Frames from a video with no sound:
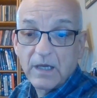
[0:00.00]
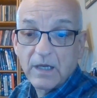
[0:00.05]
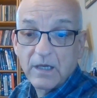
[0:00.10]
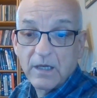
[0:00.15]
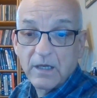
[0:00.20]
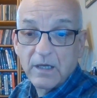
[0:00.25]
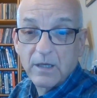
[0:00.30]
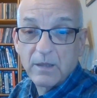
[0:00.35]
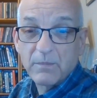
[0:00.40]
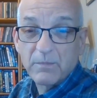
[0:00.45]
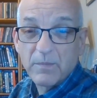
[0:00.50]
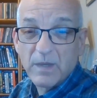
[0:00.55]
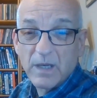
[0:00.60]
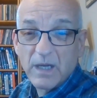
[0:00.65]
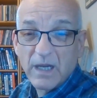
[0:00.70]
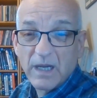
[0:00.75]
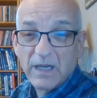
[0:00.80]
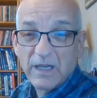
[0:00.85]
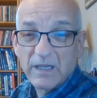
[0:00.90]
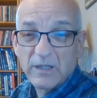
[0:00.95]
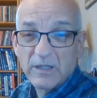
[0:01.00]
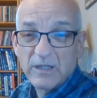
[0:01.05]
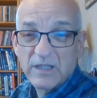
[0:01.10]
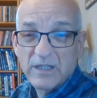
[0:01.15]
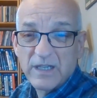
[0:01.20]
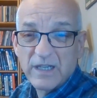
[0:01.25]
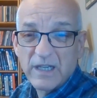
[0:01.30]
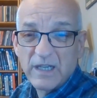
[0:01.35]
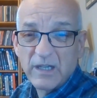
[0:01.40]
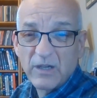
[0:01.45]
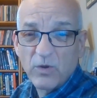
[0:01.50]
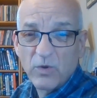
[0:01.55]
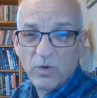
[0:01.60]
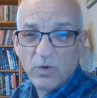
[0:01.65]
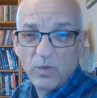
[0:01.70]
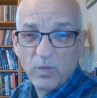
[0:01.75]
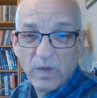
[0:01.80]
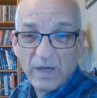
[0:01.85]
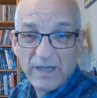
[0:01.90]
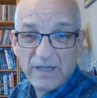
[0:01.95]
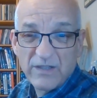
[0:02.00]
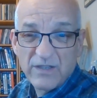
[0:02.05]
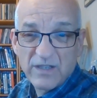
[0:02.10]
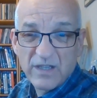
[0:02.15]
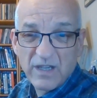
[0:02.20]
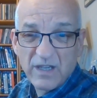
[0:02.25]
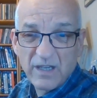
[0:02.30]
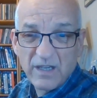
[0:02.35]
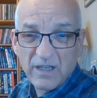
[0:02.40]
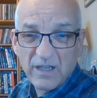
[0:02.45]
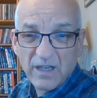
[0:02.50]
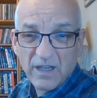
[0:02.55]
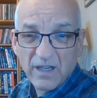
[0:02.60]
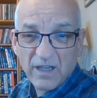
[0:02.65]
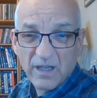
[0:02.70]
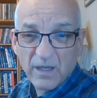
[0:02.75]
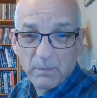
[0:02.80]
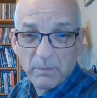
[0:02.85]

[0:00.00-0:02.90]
Um, and it always in at